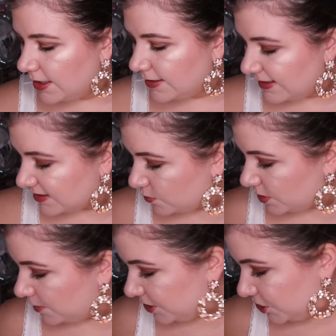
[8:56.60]
that's what
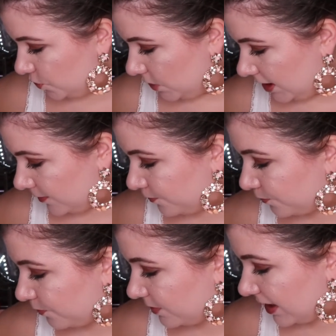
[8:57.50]
I'll be doing.
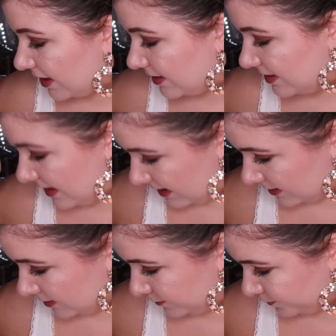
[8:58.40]

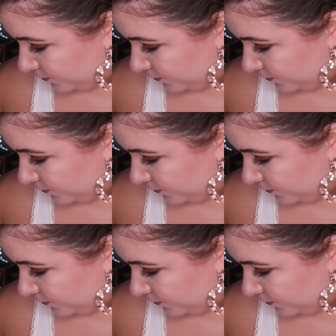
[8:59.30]
Then